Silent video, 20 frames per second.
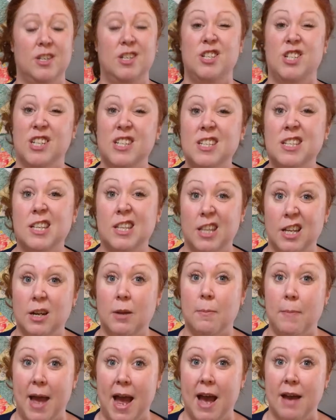just a
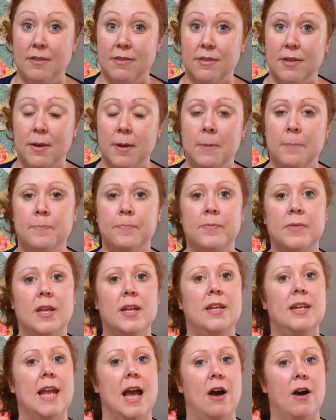little math.
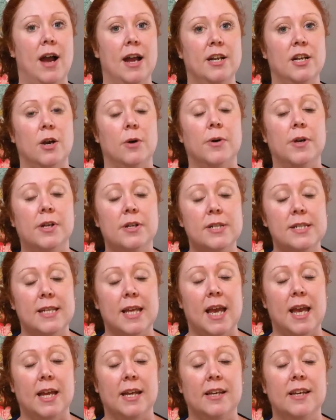Now I know what you're
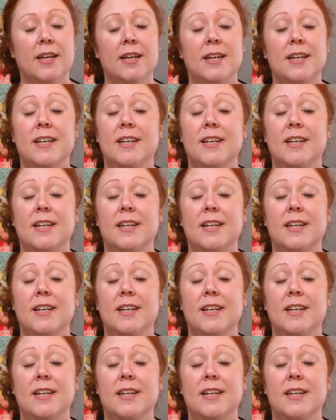saying,